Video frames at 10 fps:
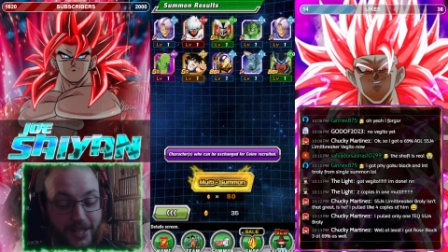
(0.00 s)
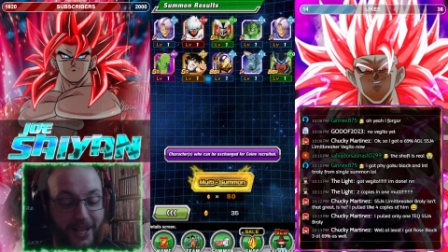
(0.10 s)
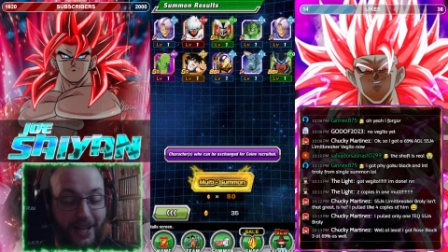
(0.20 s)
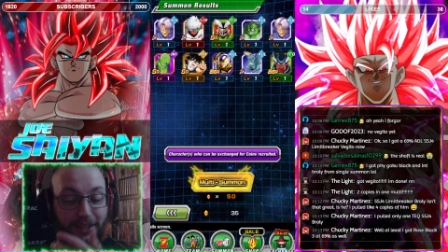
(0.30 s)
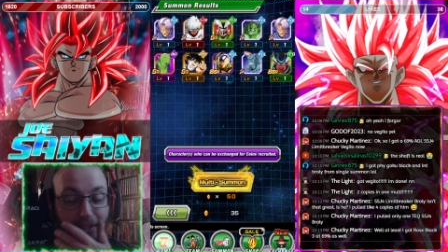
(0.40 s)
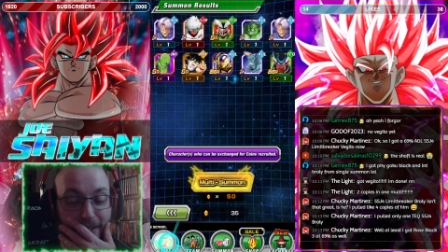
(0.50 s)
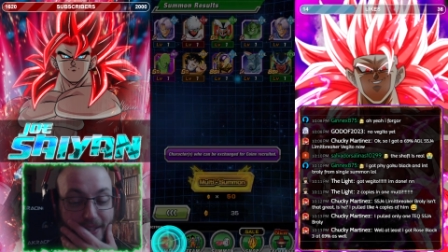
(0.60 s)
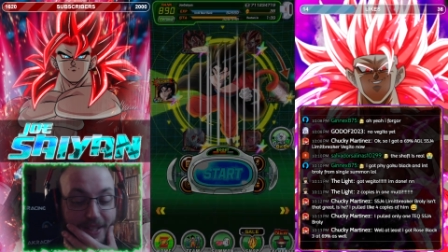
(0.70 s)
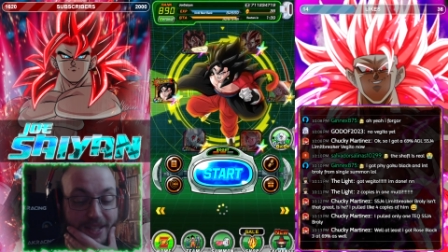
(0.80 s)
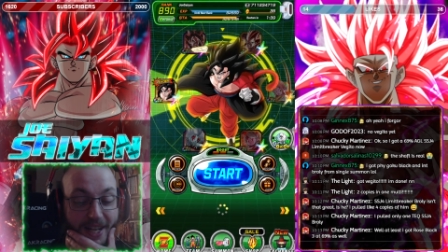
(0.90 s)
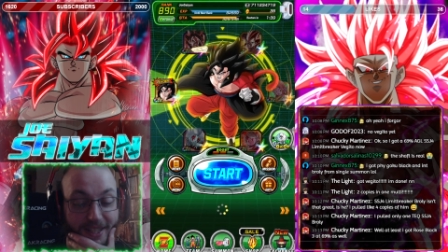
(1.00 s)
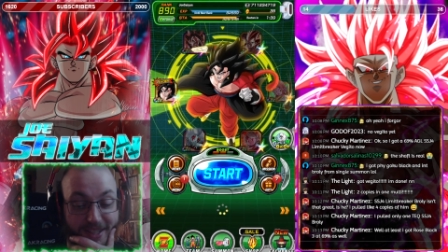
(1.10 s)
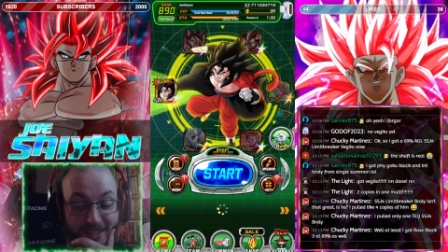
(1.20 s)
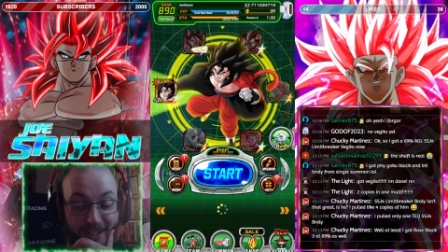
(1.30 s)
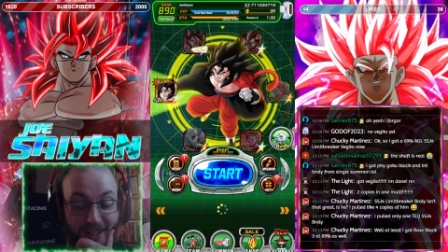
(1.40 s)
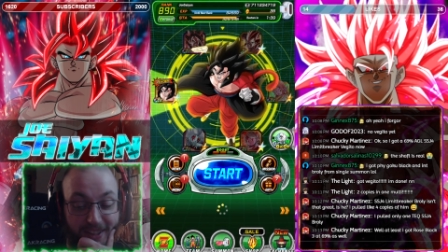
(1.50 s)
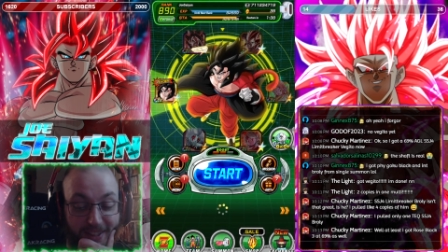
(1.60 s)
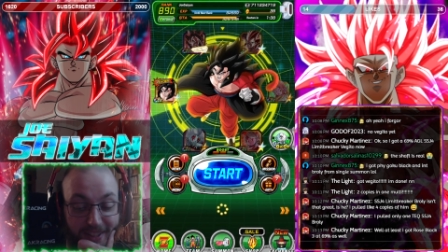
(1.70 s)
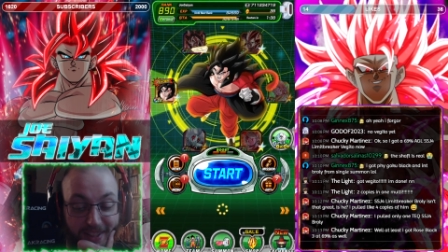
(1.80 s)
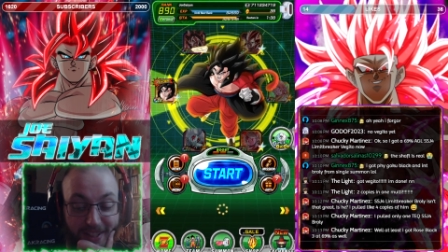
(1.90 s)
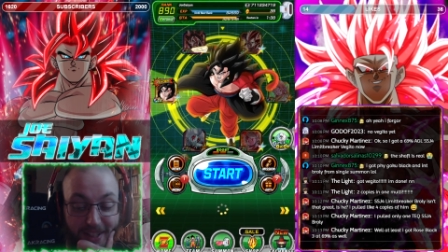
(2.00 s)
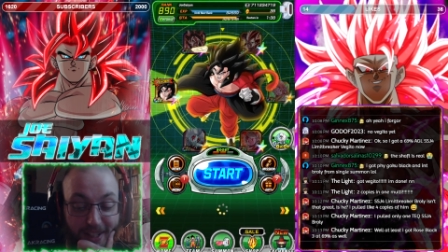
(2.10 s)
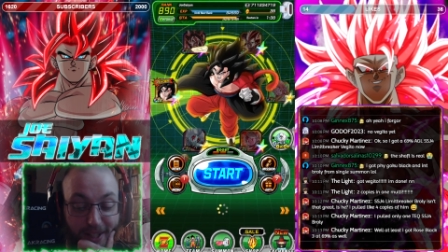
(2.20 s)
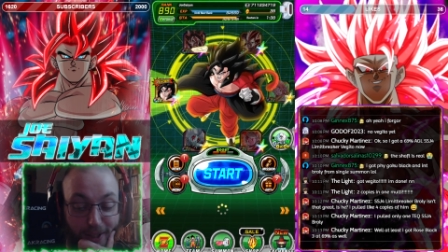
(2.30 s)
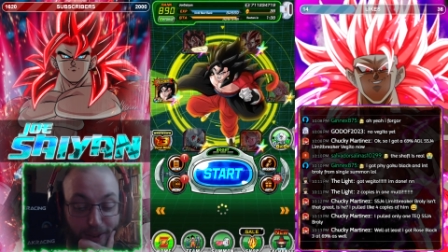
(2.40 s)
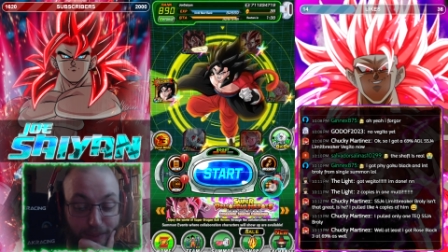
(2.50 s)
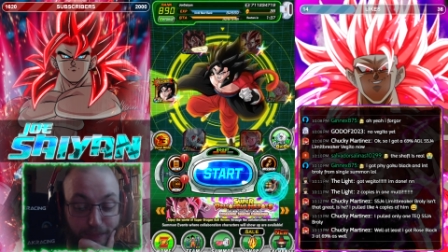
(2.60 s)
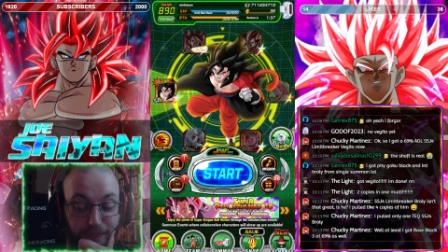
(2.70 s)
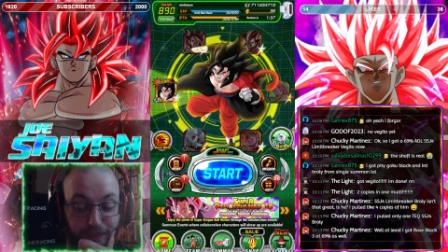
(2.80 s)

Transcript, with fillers: sadly, to, sad to say. Um,